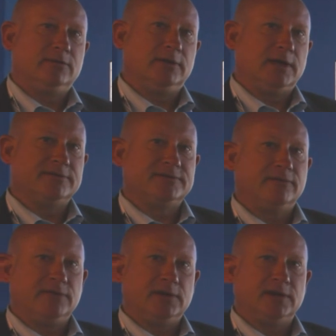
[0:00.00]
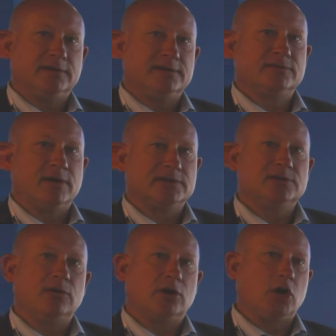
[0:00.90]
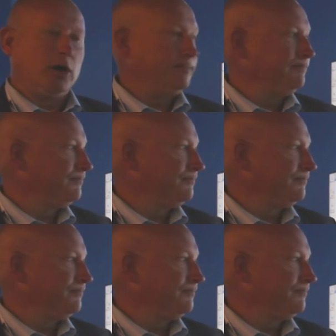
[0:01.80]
to allow something like this to actually occur.